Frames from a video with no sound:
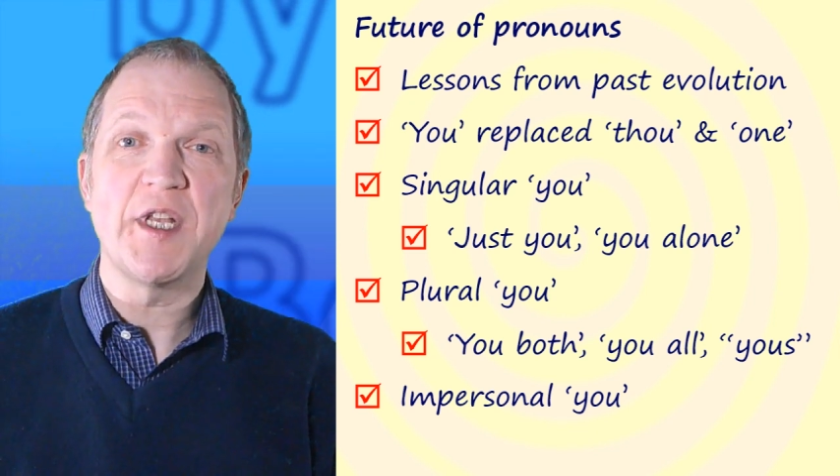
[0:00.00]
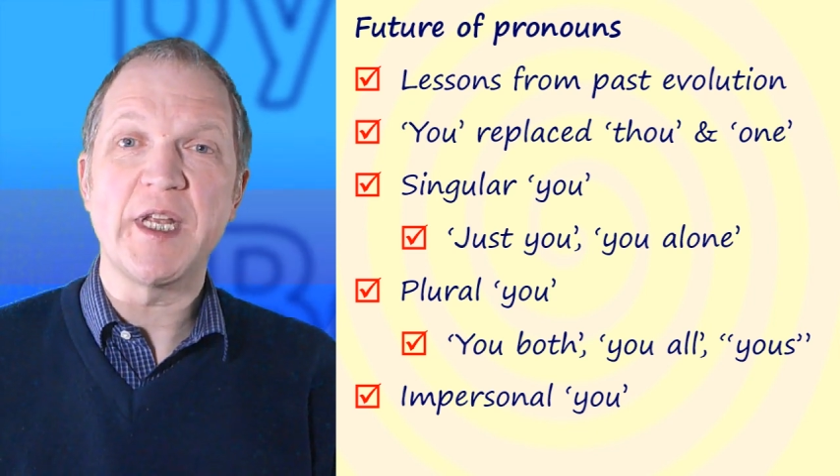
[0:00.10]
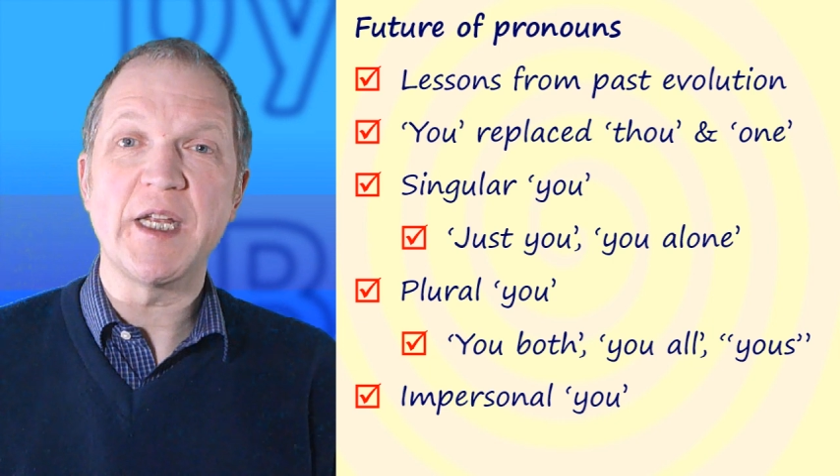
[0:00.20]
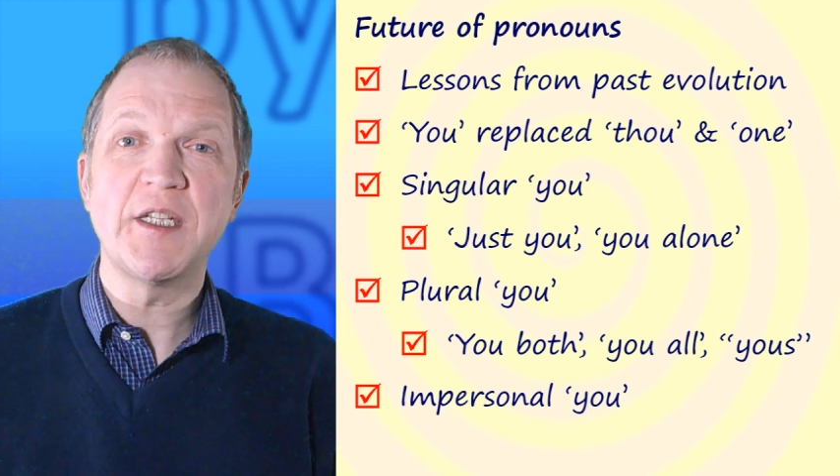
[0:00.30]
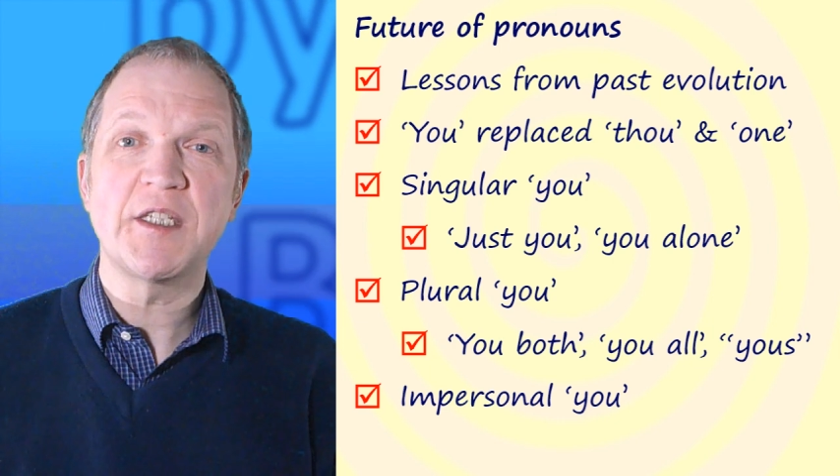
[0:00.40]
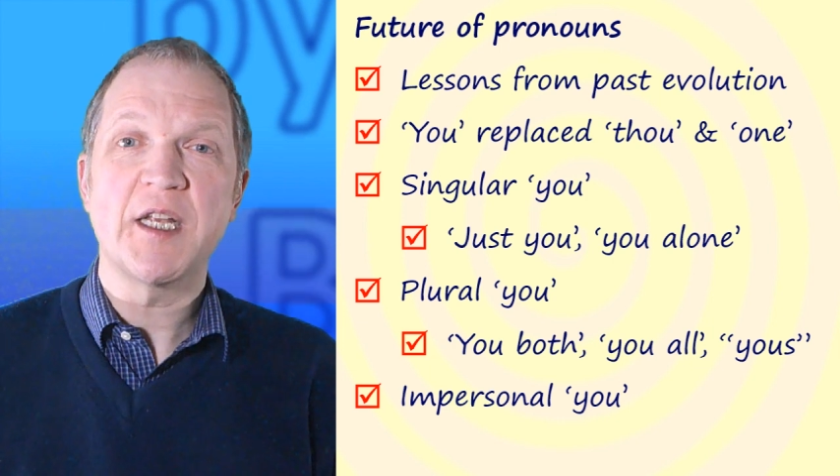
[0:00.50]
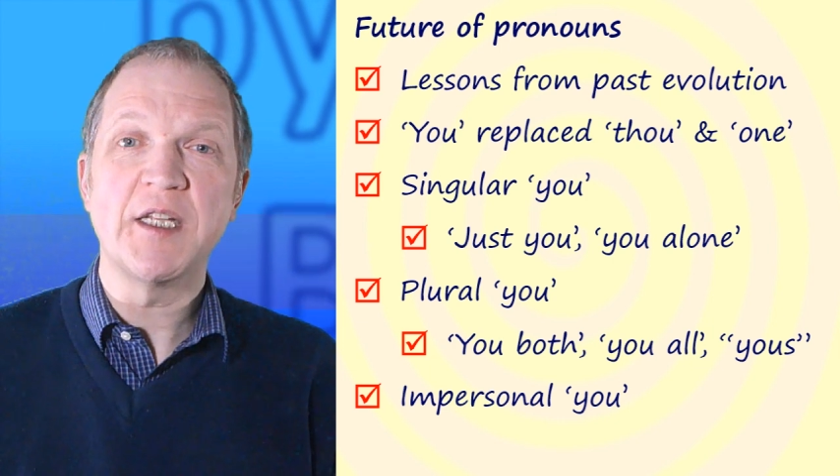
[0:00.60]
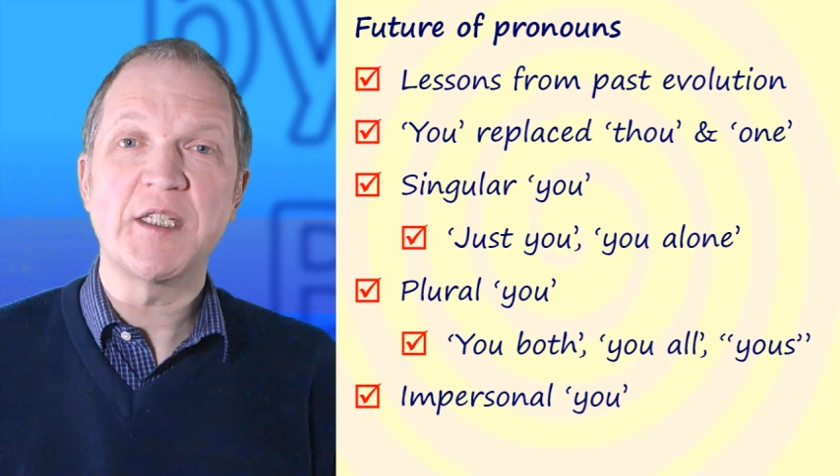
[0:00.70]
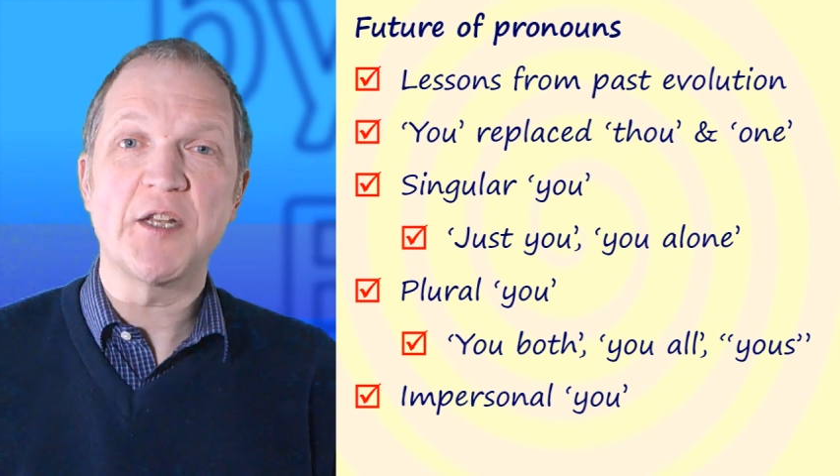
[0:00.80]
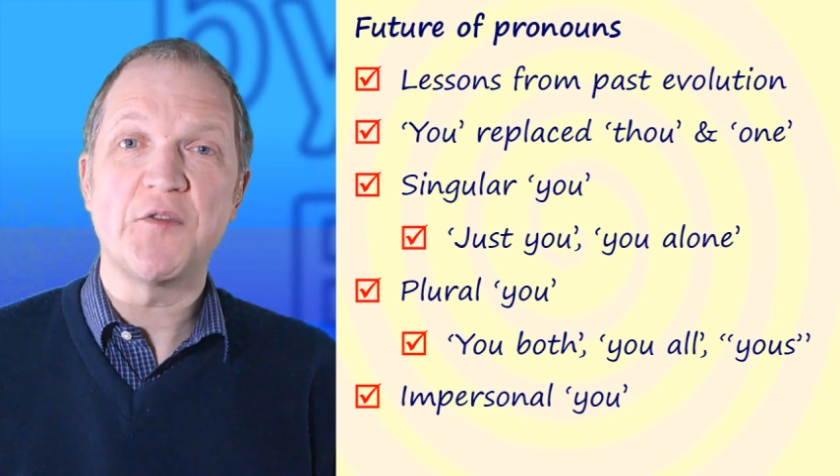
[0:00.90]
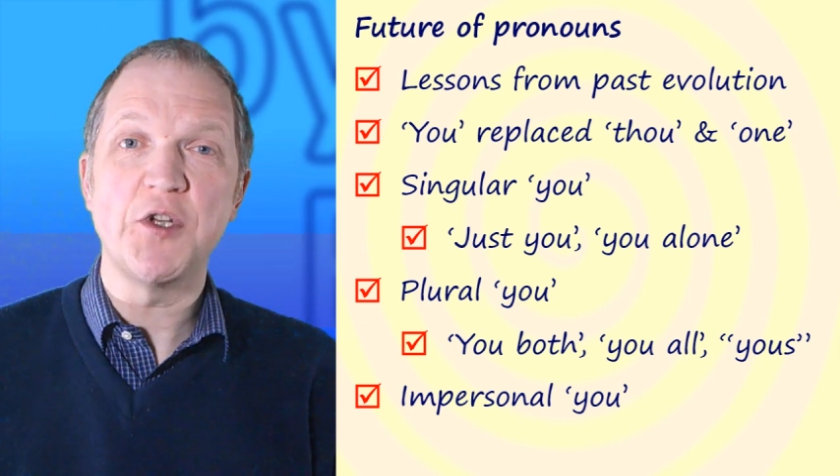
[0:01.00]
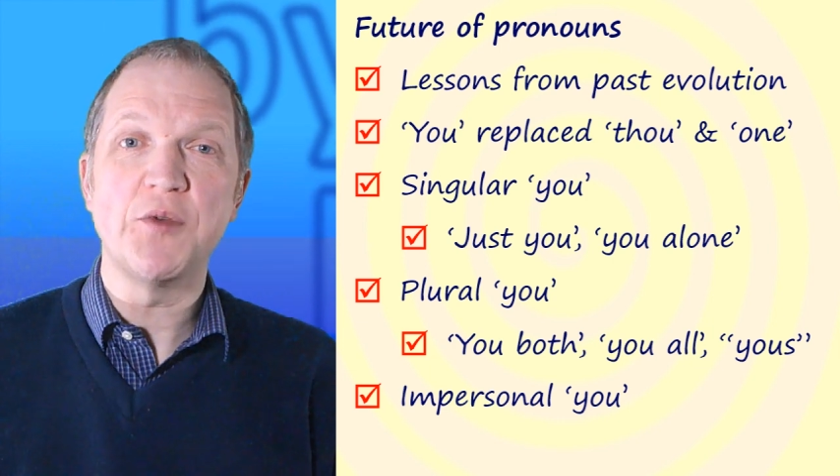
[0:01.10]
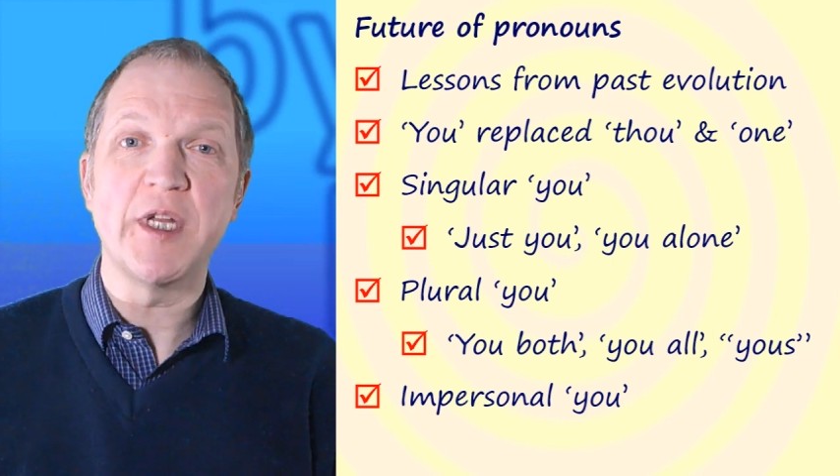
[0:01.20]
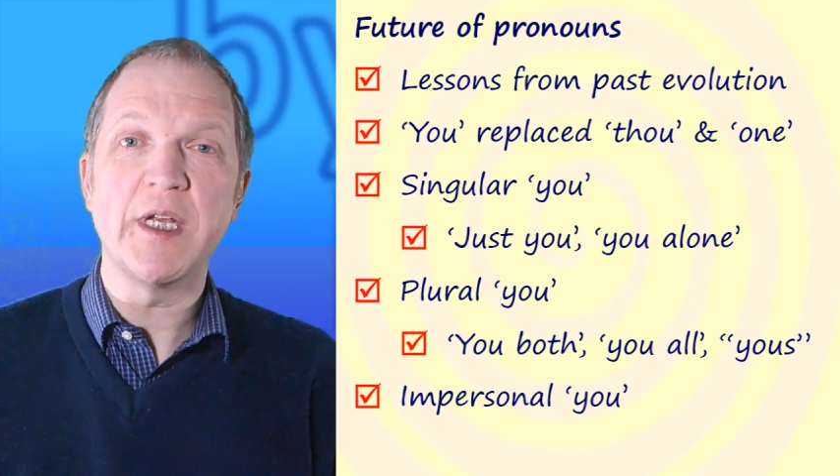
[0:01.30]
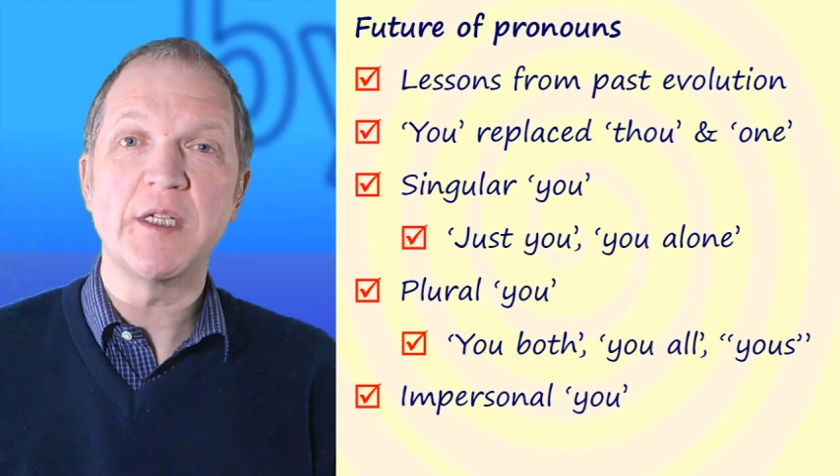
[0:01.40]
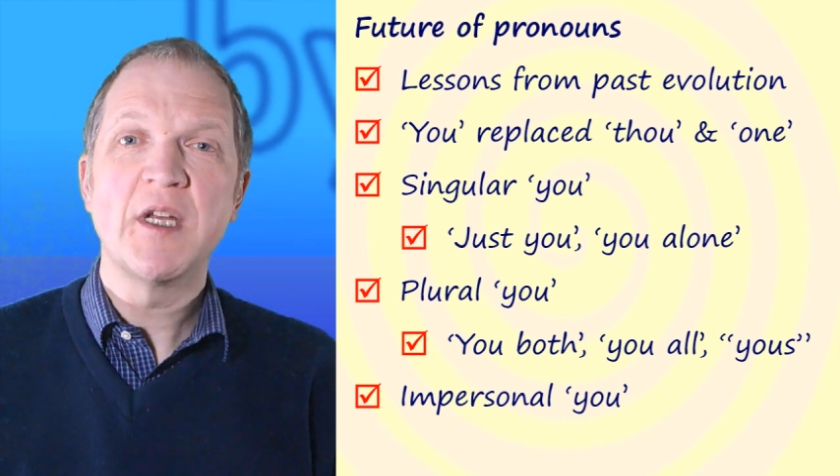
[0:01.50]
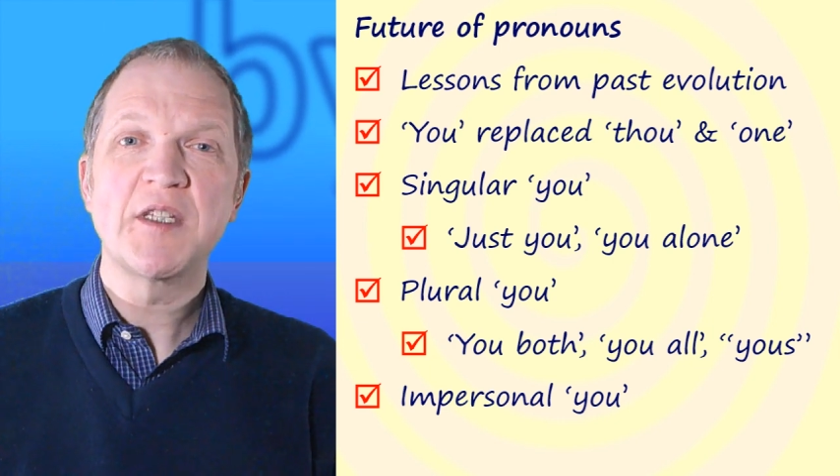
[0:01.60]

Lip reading: needs instead of you need